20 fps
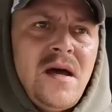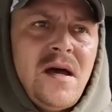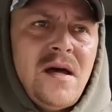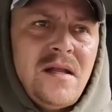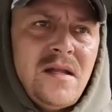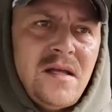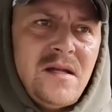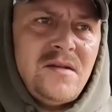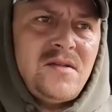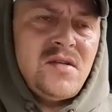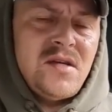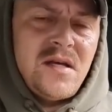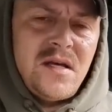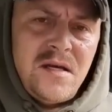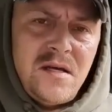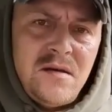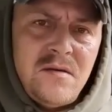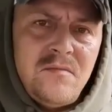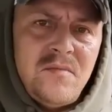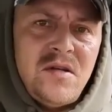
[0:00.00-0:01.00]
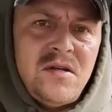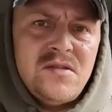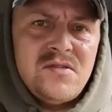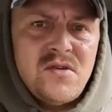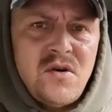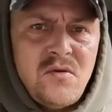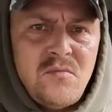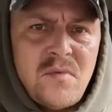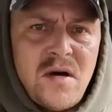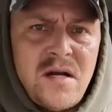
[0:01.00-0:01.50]
And then to him, in
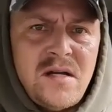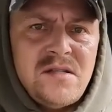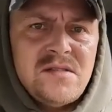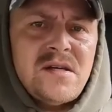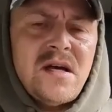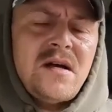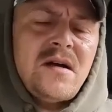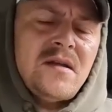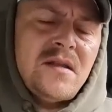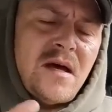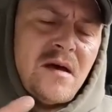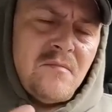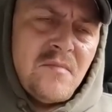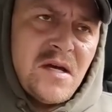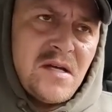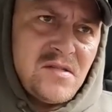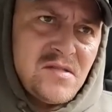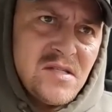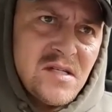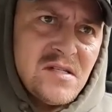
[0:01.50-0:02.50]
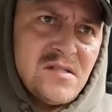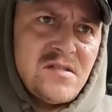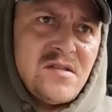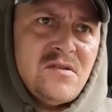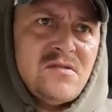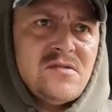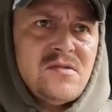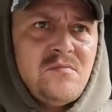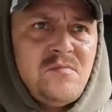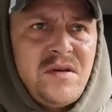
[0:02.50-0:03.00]
his own mind, he's like, oh, that makes sense.
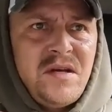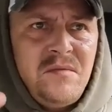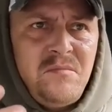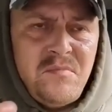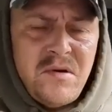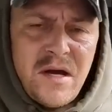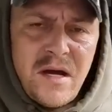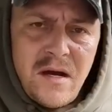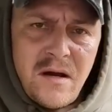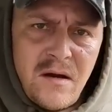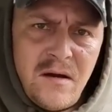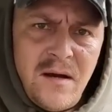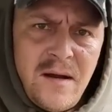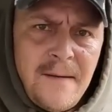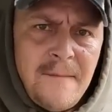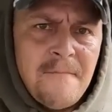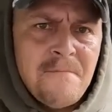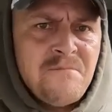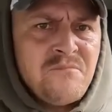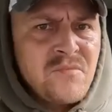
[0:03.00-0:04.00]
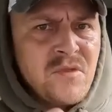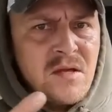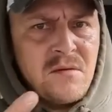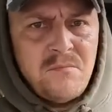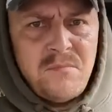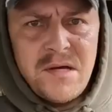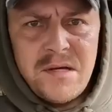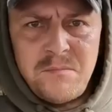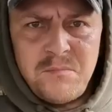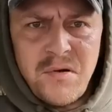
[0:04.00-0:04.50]
There's a big bear,
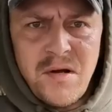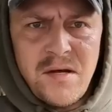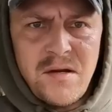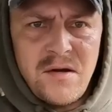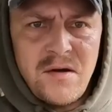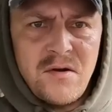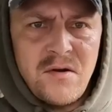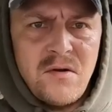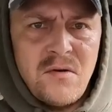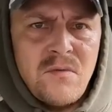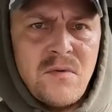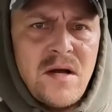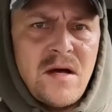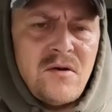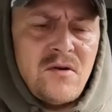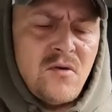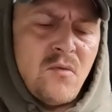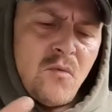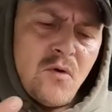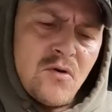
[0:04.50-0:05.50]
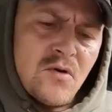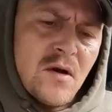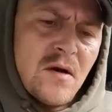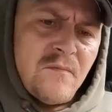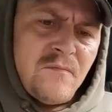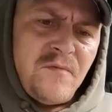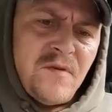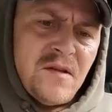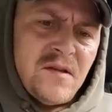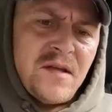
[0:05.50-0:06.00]
big predator around. No wonder
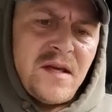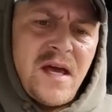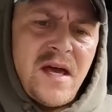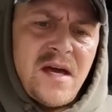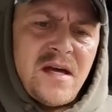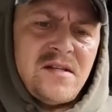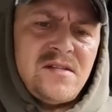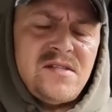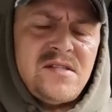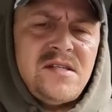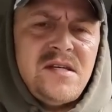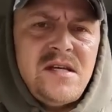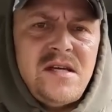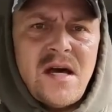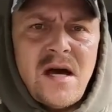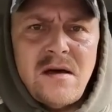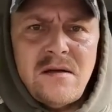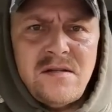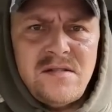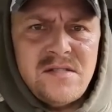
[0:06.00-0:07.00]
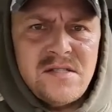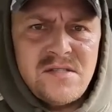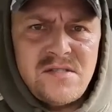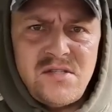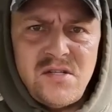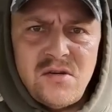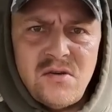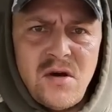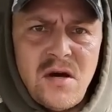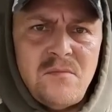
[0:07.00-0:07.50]
I'm feeling antsy. I
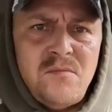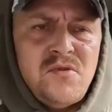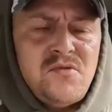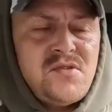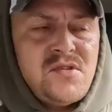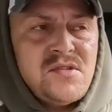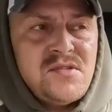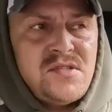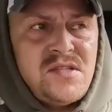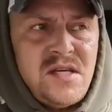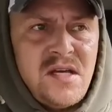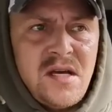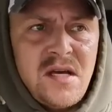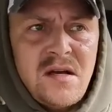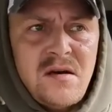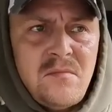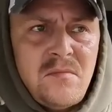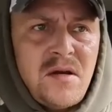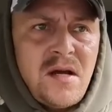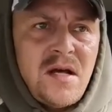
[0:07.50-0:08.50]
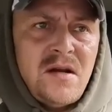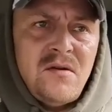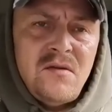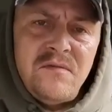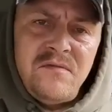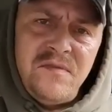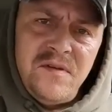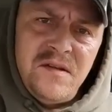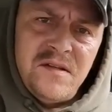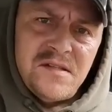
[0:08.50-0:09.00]
just, you know, I'm used to seeing him and I
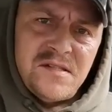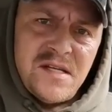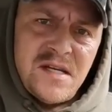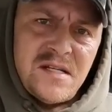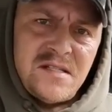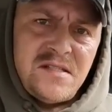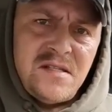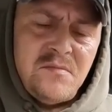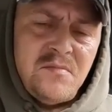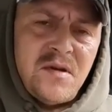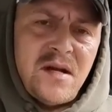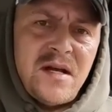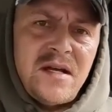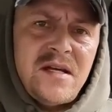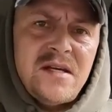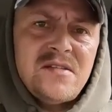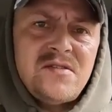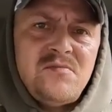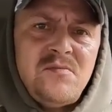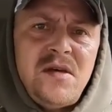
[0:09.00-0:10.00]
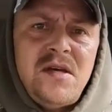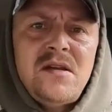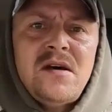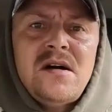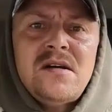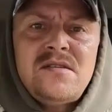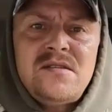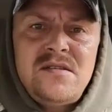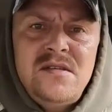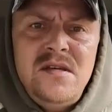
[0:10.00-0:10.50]
don't feel as antsy, but I guess me
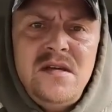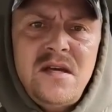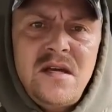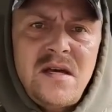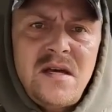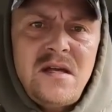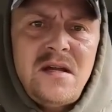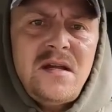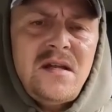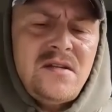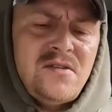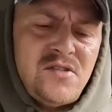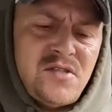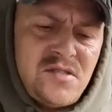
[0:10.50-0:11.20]
not seeing it and